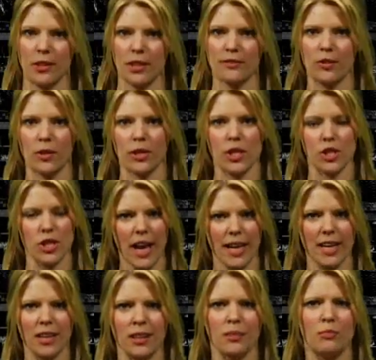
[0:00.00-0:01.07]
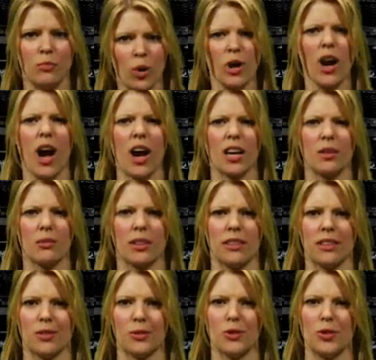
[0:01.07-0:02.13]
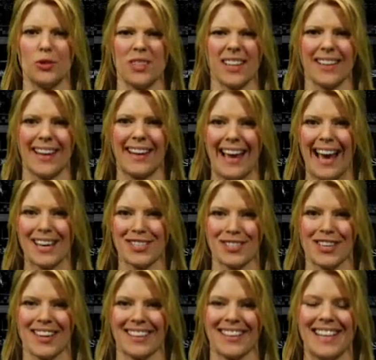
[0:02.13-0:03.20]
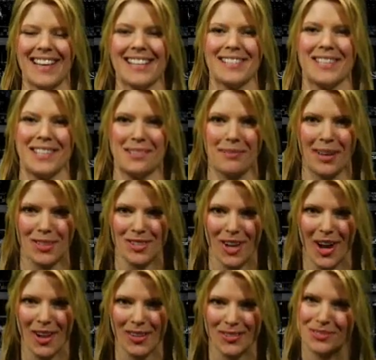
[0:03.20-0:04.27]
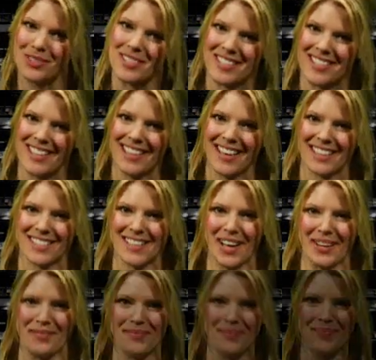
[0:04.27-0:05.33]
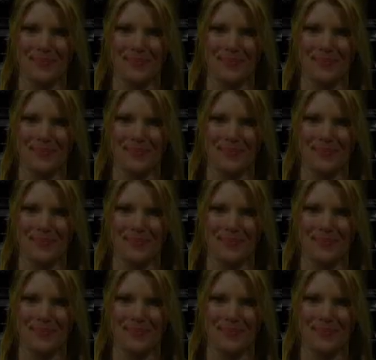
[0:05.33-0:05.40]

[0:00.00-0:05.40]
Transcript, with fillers: look forward to chatting more hockey with you using that hashtag TML Talk. We'll see you next time.